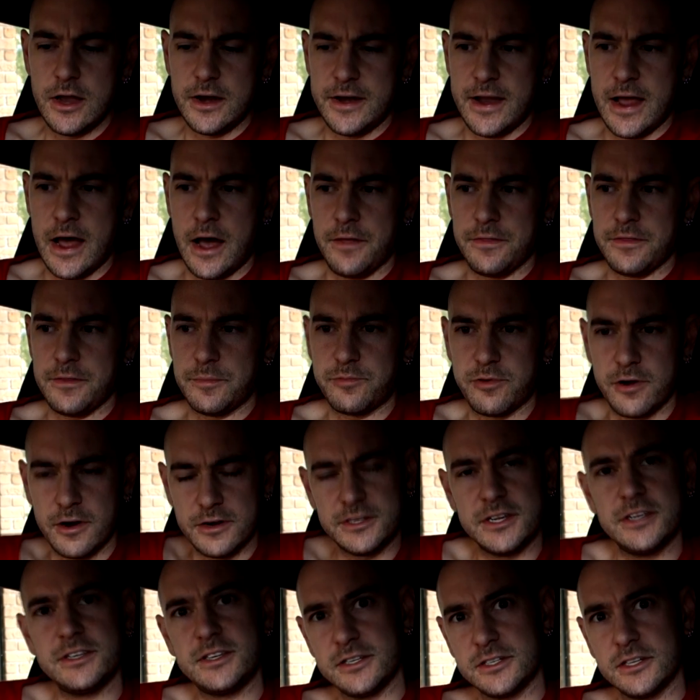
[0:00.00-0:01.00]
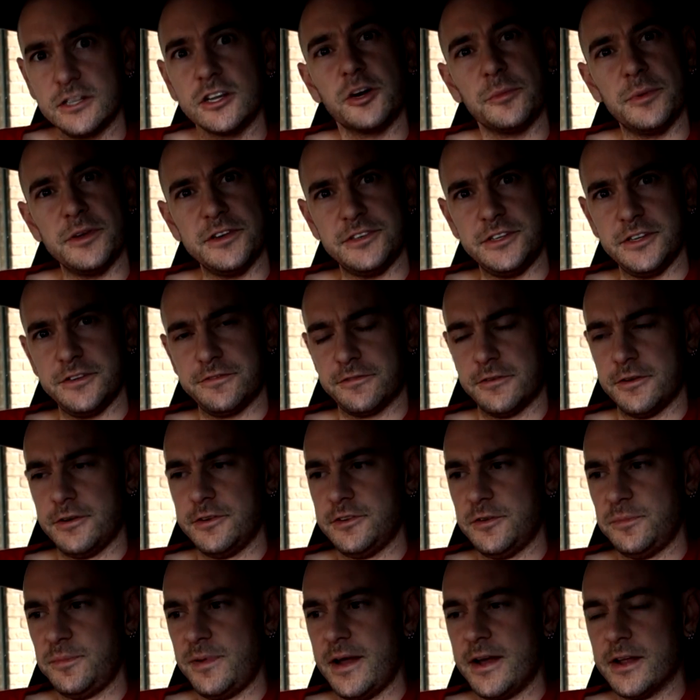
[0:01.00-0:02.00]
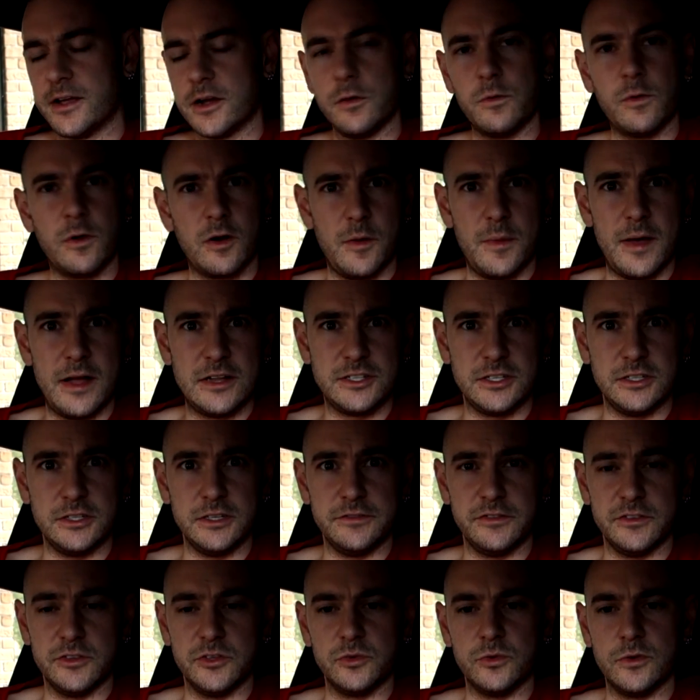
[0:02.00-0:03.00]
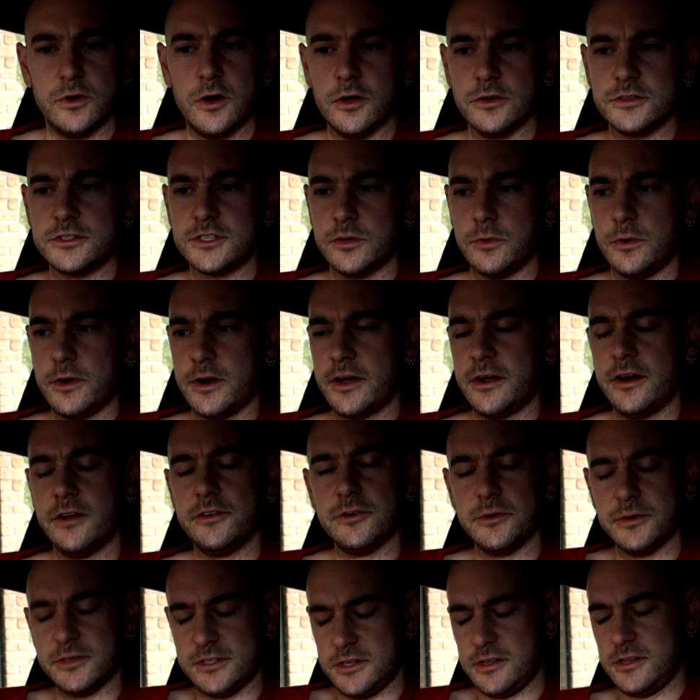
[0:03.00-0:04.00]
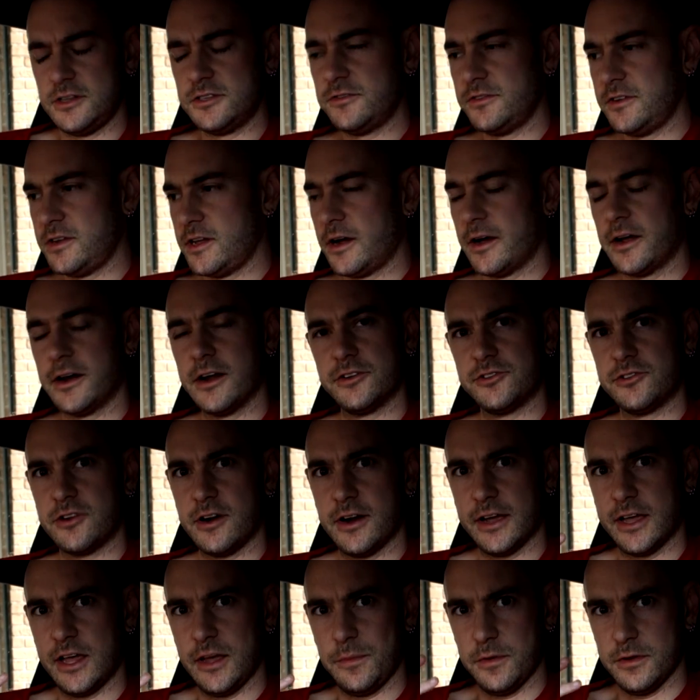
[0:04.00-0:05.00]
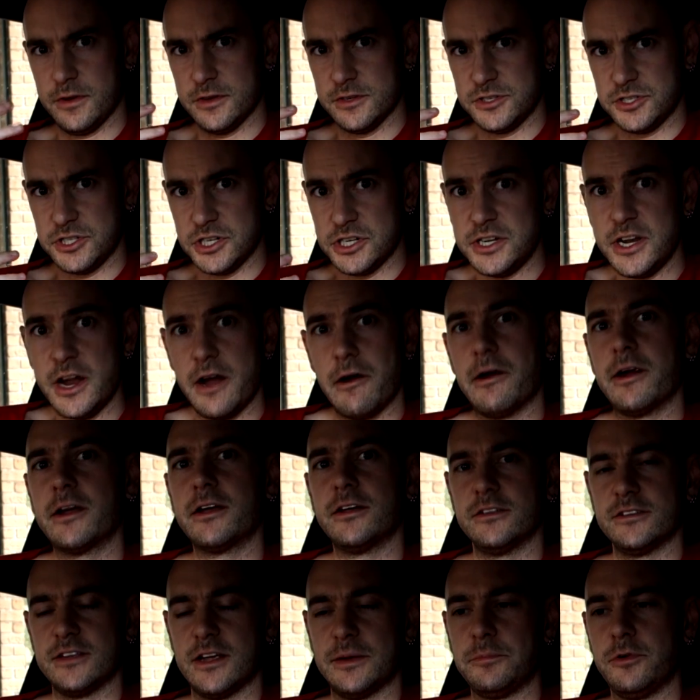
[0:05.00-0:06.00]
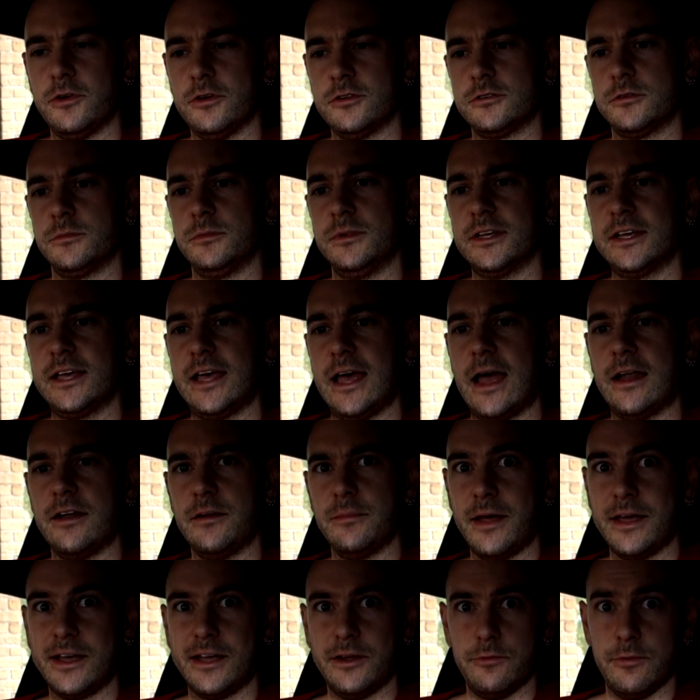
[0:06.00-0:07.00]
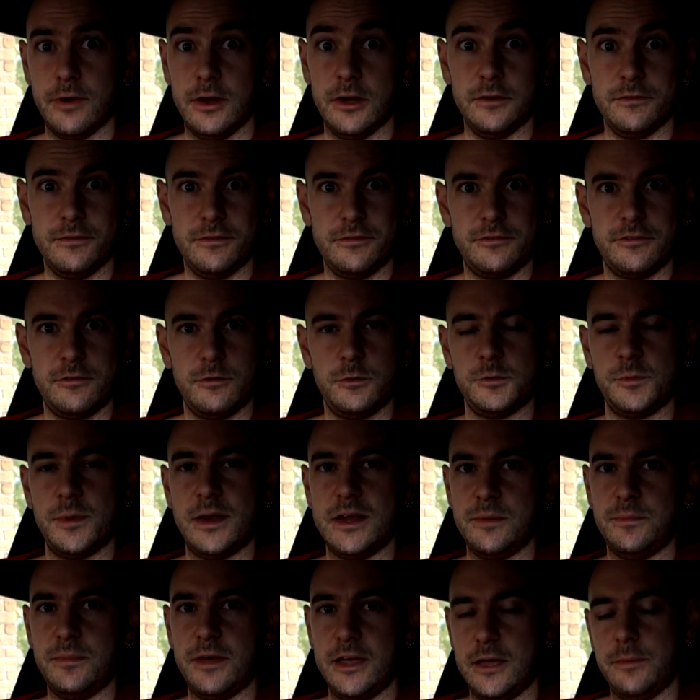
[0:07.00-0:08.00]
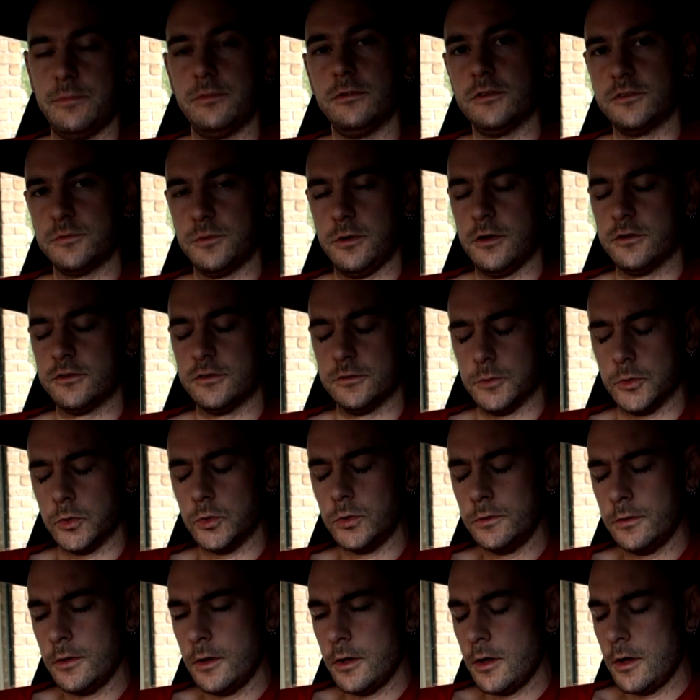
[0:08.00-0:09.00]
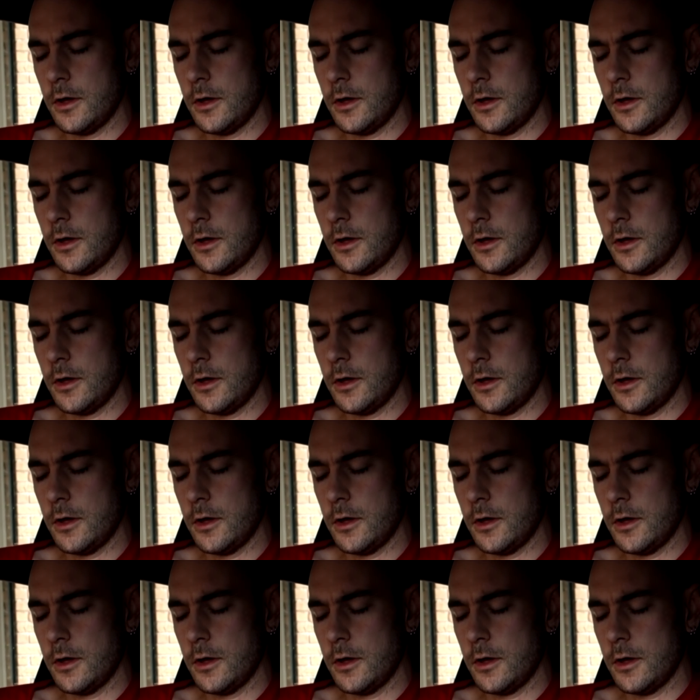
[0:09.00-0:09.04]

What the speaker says: Now, the process is a little bit different depending on whereabouts you live in the world. So what I'm going to do is in this video, I'm going to try and keep it as generic as I possibly can to make it relevant for as many people as possible.